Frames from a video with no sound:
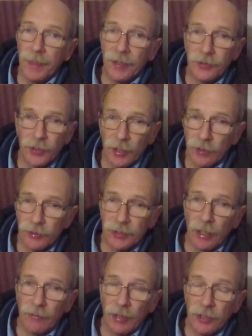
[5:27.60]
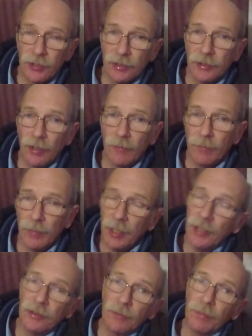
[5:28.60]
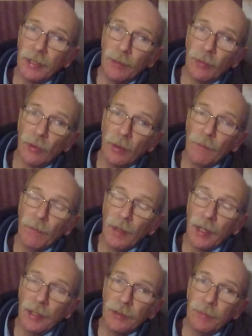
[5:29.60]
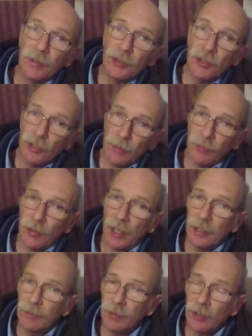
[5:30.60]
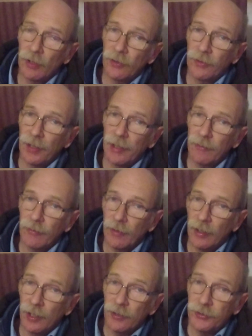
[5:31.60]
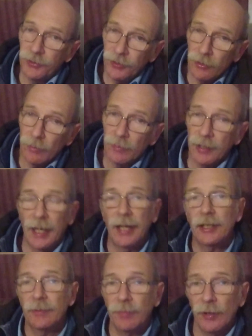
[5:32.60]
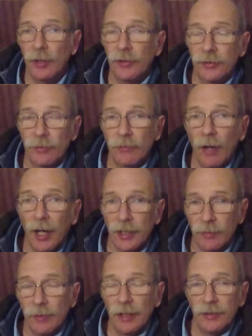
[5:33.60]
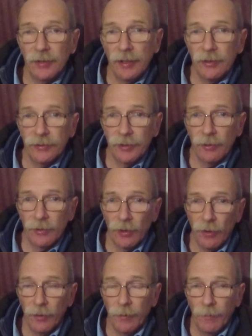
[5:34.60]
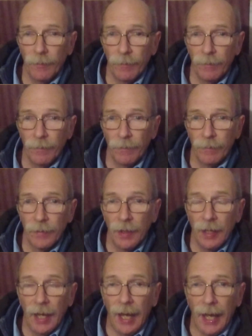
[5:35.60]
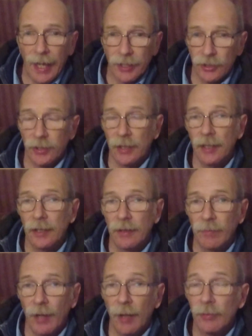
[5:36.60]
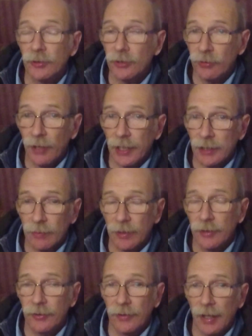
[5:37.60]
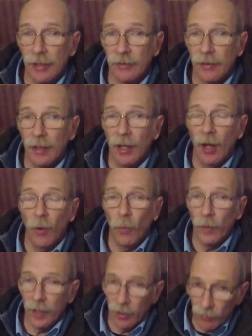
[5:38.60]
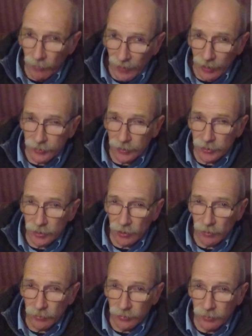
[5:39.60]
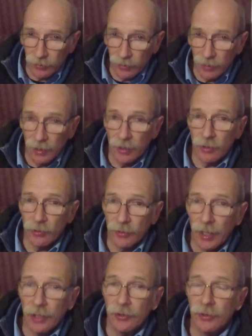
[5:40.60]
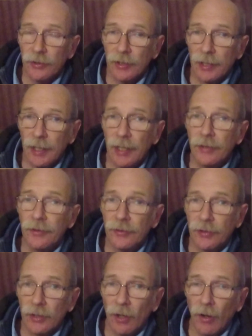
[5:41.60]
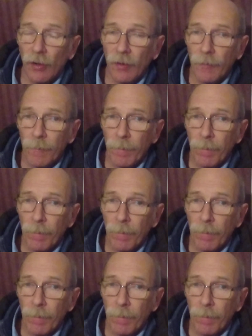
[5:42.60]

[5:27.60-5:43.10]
the eternal salvation of millions of people is being shipwrecked because they've assumed the experts are right when they say there is no God. Actually, the Bible's correct when it says we are without excuse. Creation declares us a God.